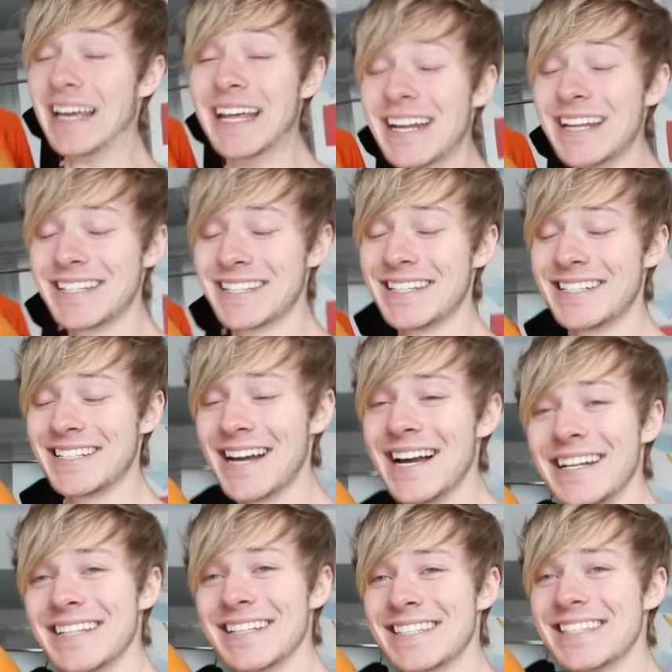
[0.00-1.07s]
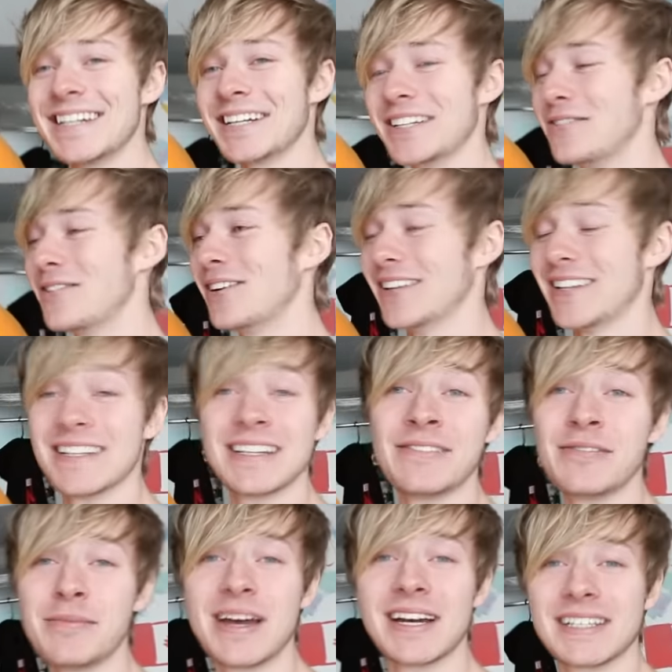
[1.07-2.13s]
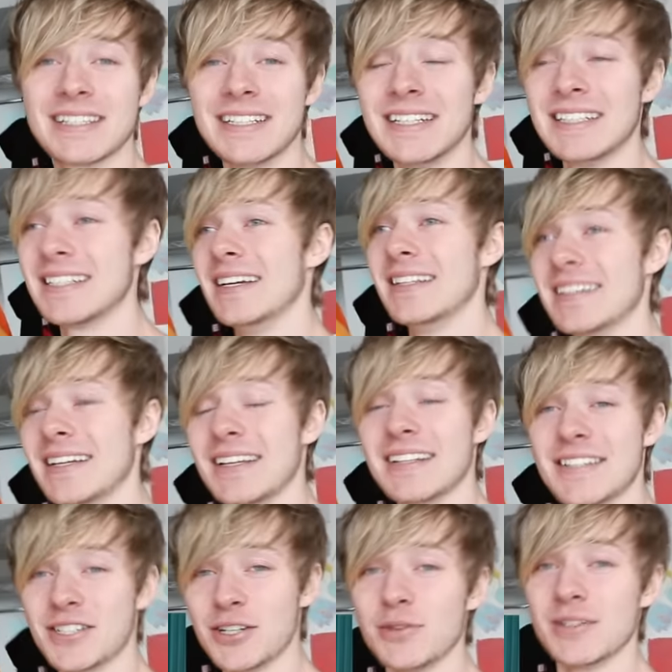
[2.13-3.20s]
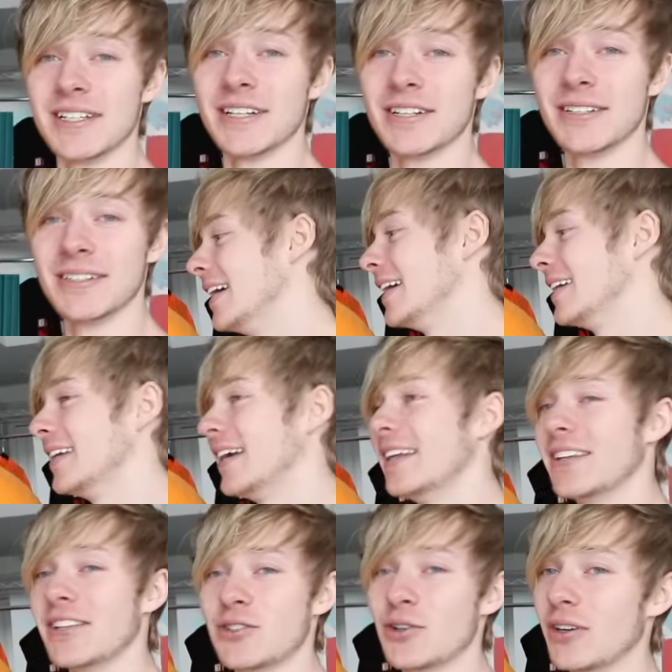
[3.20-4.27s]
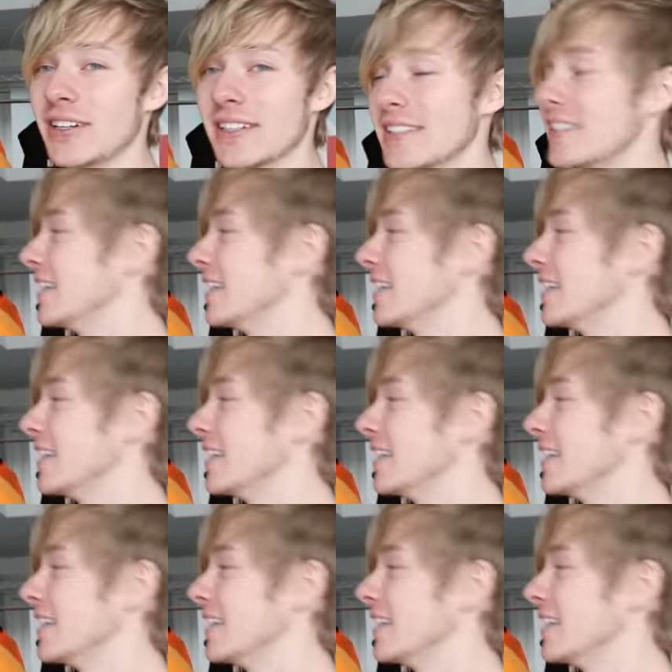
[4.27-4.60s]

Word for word: It is the tiniest thing in the world. It doesn't have a back seat. It's a two-seater and the trunk is